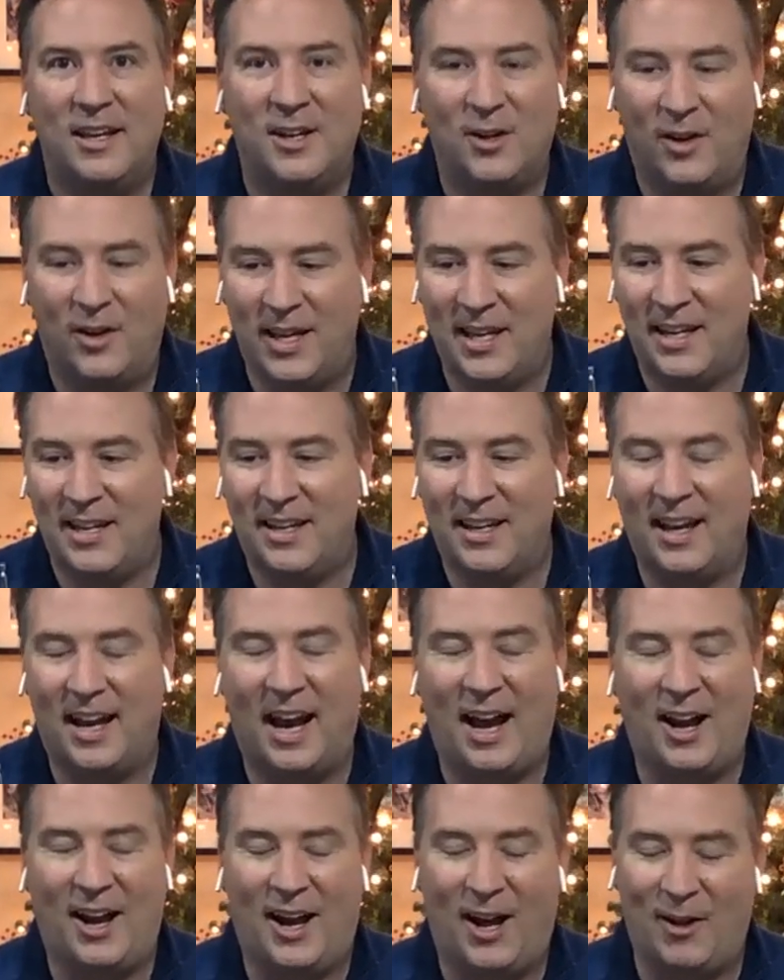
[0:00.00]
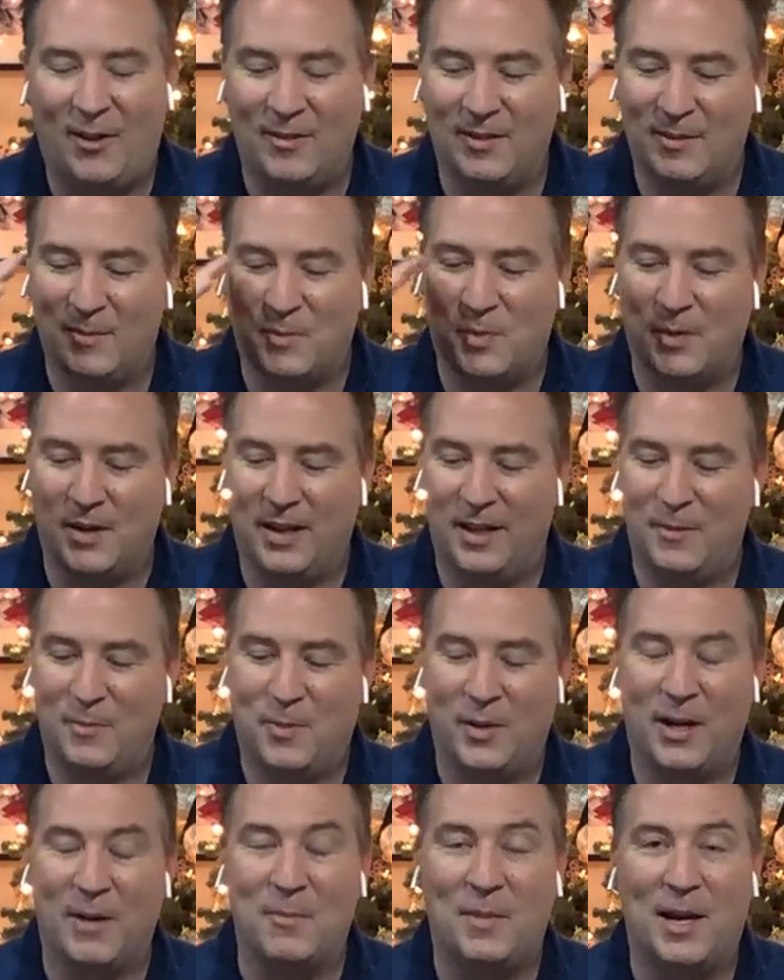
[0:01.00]
You know, and I'll
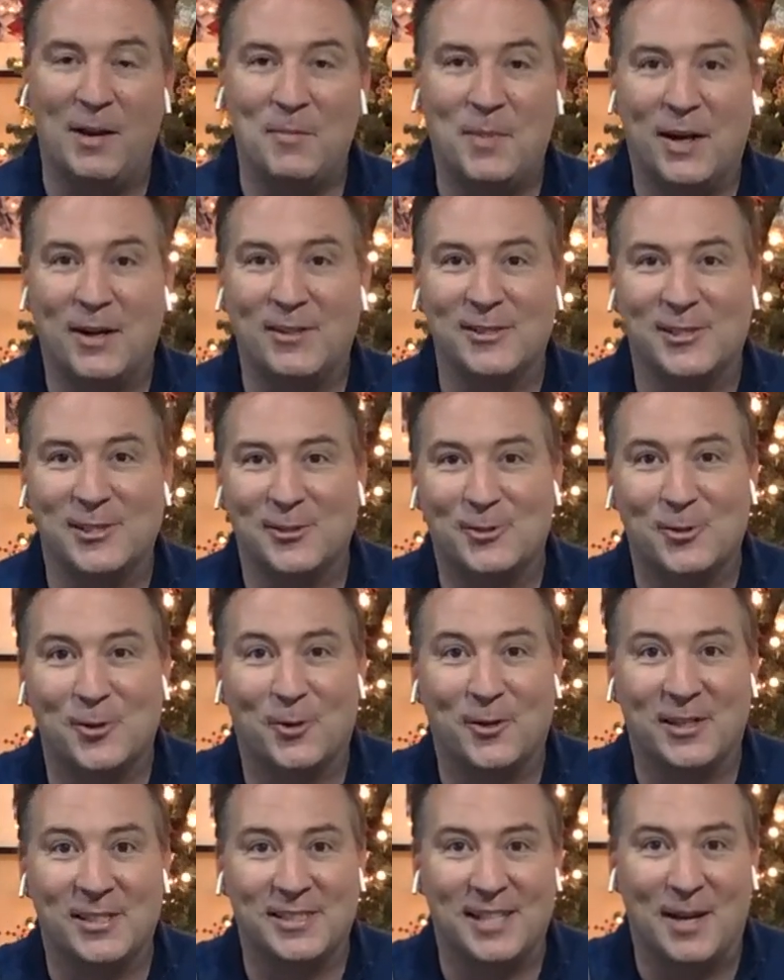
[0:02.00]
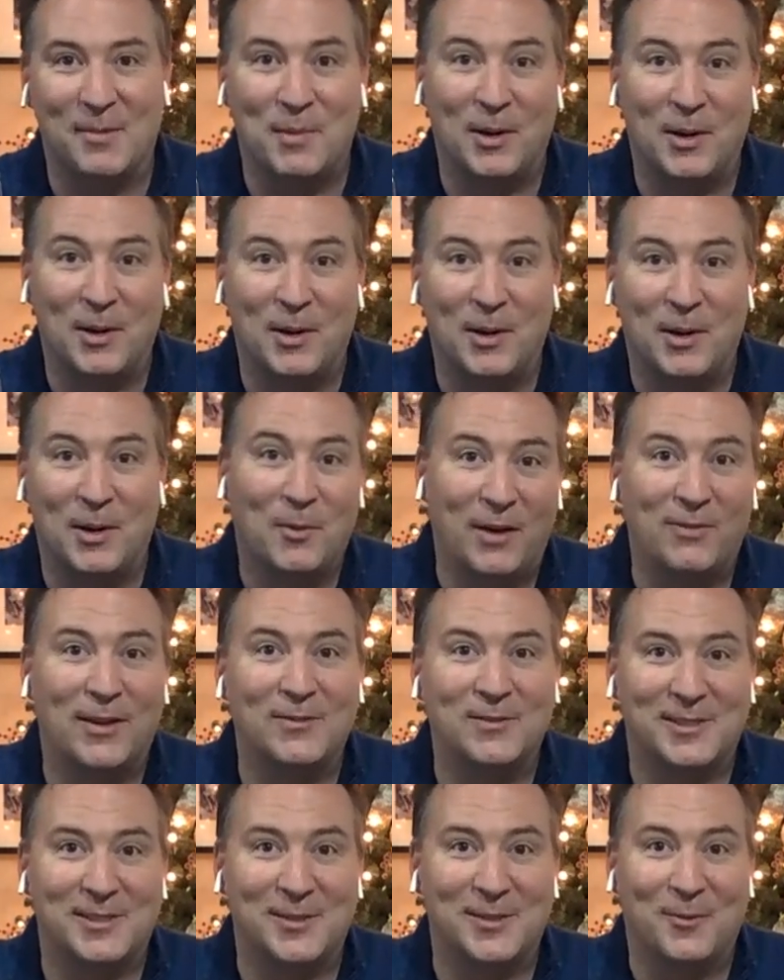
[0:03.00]
bring up my embarrassing stories that my
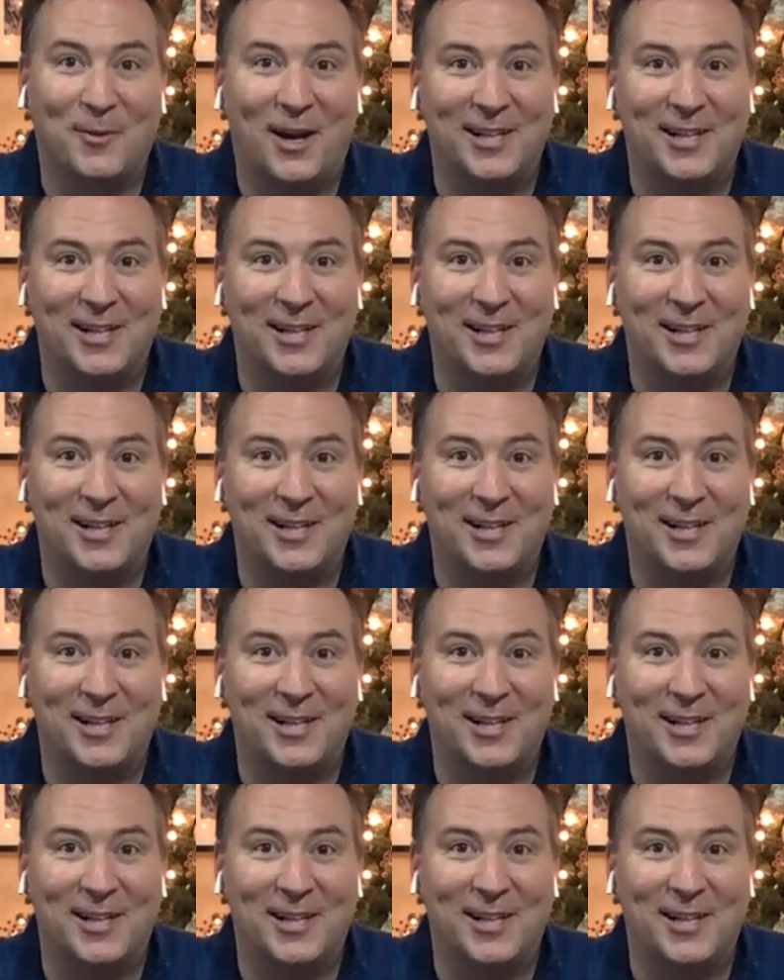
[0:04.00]
wife loves